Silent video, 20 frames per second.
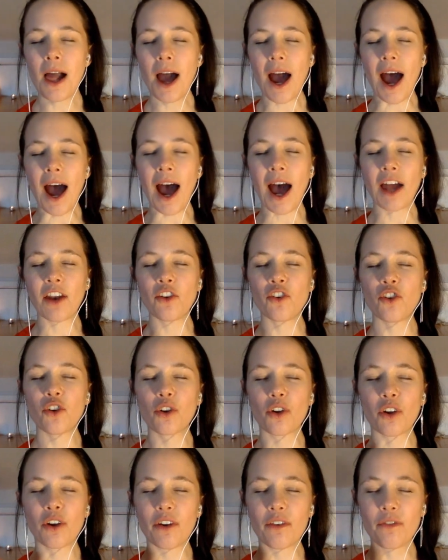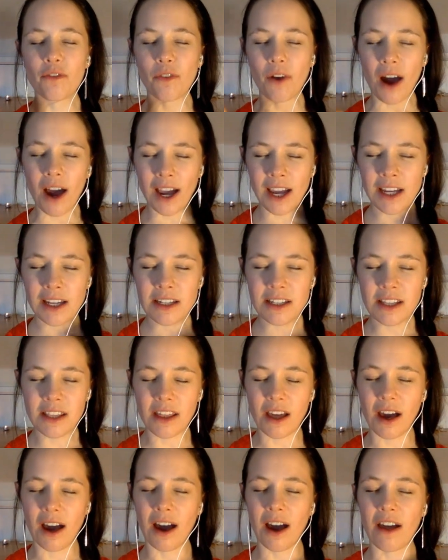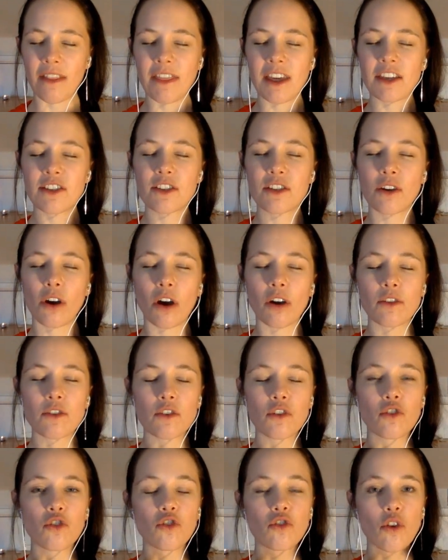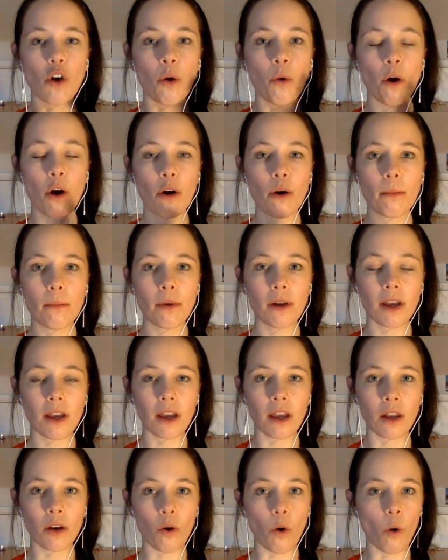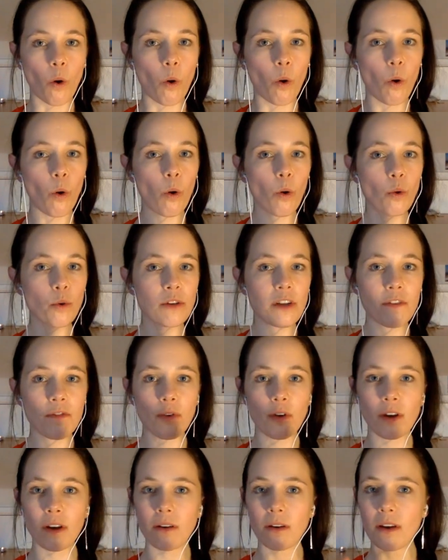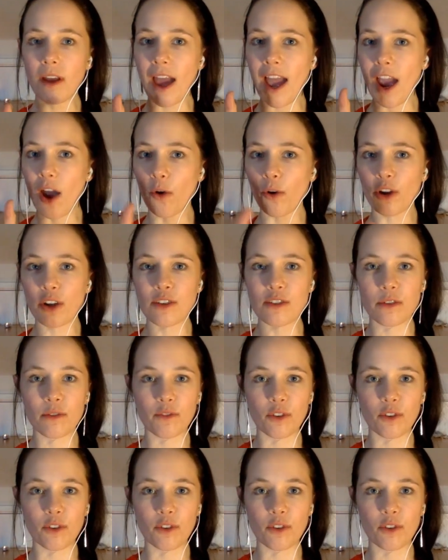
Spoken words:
And you're going to find that they start to show up in all different areas of